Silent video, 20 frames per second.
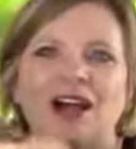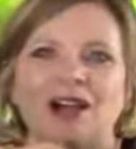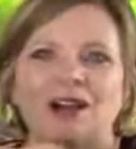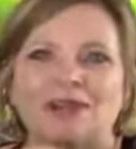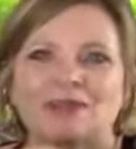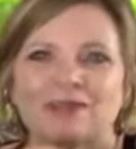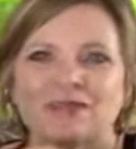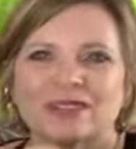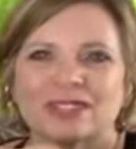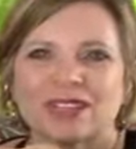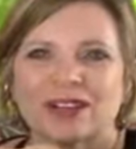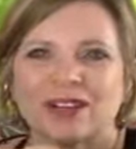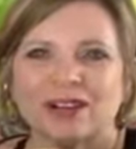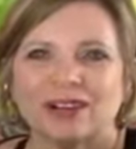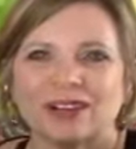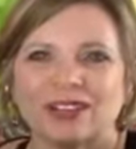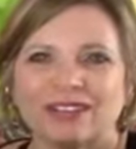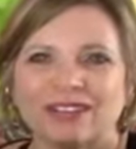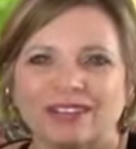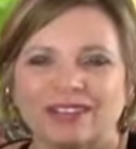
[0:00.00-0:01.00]

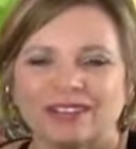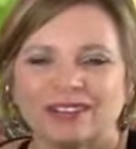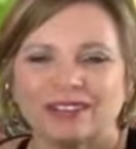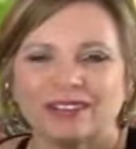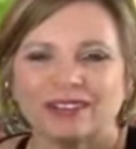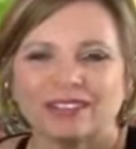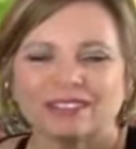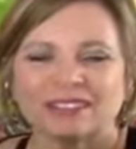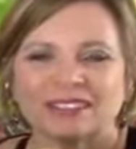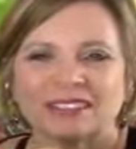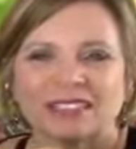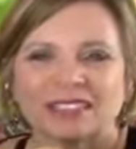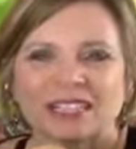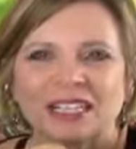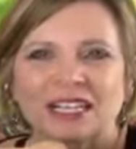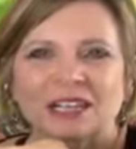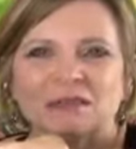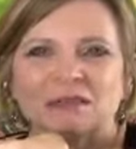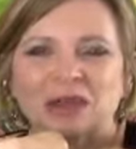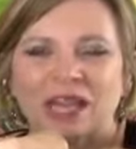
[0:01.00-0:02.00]
So another
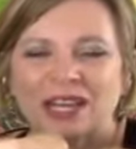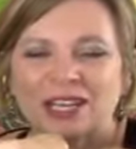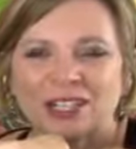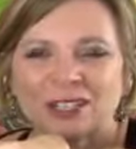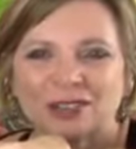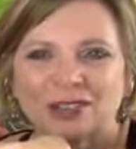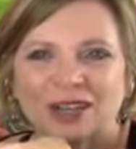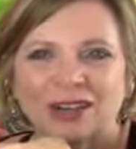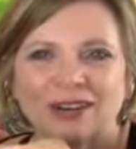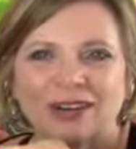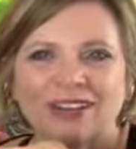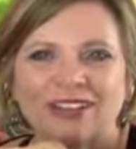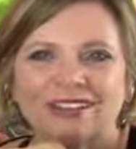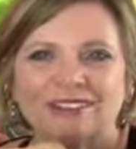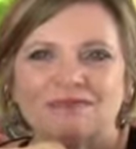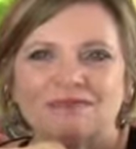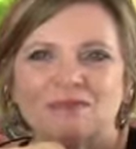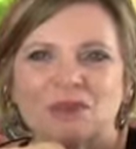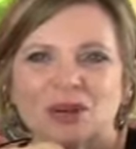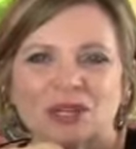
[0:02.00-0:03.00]
Page of Air
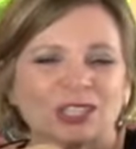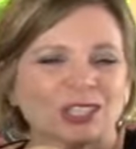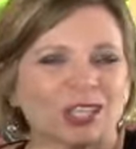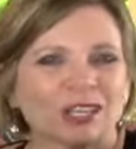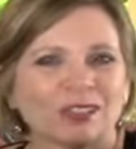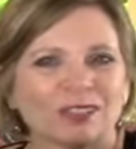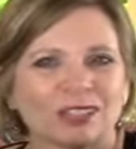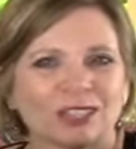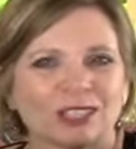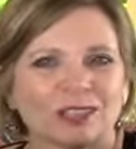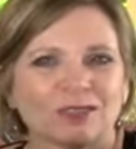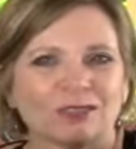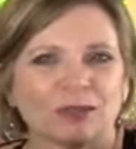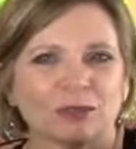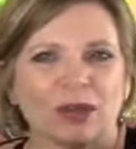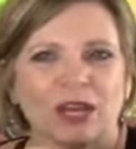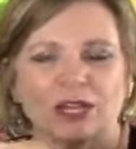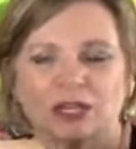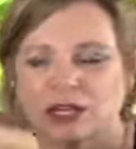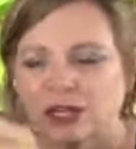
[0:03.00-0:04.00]
and more challenging
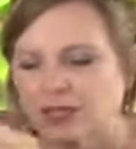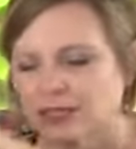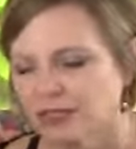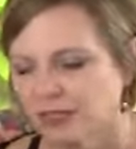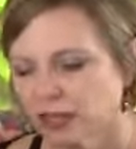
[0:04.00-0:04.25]
information.